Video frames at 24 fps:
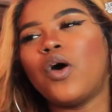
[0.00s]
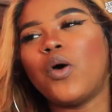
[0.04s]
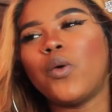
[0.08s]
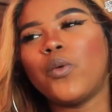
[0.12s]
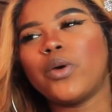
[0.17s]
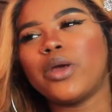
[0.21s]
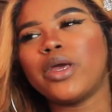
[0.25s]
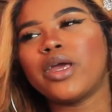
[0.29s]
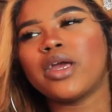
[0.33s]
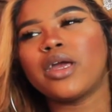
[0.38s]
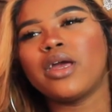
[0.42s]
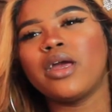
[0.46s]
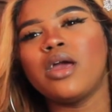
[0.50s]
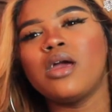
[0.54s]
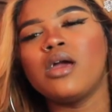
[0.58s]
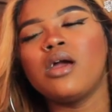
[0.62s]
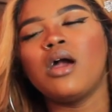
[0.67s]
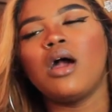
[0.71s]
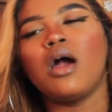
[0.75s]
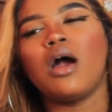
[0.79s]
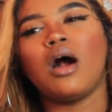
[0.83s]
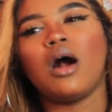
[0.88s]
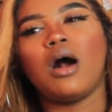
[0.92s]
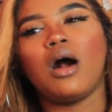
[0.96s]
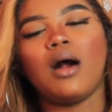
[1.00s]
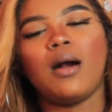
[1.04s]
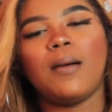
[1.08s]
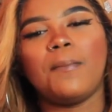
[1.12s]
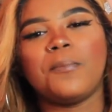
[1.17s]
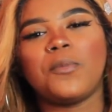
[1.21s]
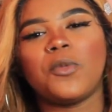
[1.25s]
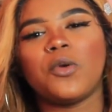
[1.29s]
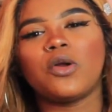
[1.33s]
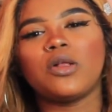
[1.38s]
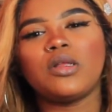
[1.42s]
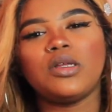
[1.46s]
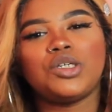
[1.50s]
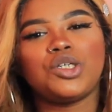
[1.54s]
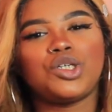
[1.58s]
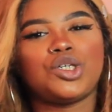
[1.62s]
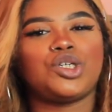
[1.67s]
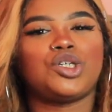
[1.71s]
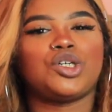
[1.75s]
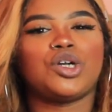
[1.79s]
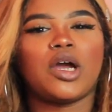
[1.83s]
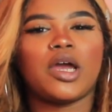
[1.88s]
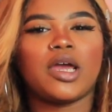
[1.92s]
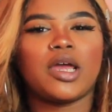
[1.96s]
going, or at least
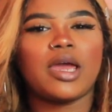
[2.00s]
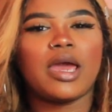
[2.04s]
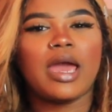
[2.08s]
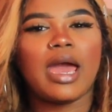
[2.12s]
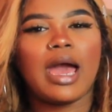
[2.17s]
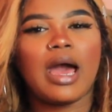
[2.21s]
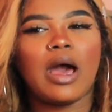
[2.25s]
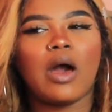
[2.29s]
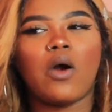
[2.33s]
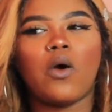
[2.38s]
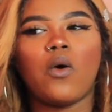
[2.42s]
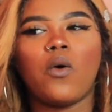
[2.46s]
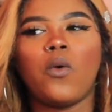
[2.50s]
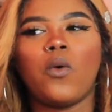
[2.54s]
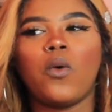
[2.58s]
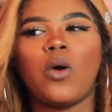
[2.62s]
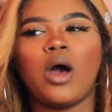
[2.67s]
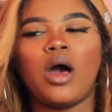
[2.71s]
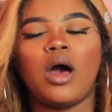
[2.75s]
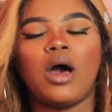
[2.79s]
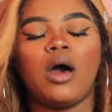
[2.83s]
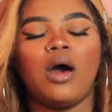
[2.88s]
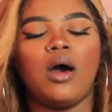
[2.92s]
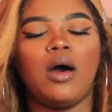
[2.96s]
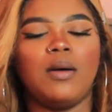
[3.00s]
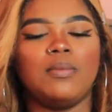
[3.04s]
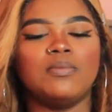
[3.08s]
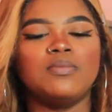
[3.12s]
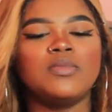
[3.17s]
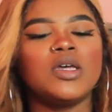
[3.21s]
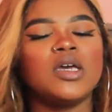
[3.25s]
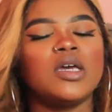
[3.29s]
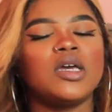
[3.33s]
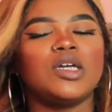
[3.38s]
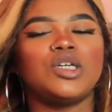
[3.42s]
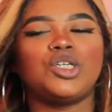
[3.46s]
just trying it out,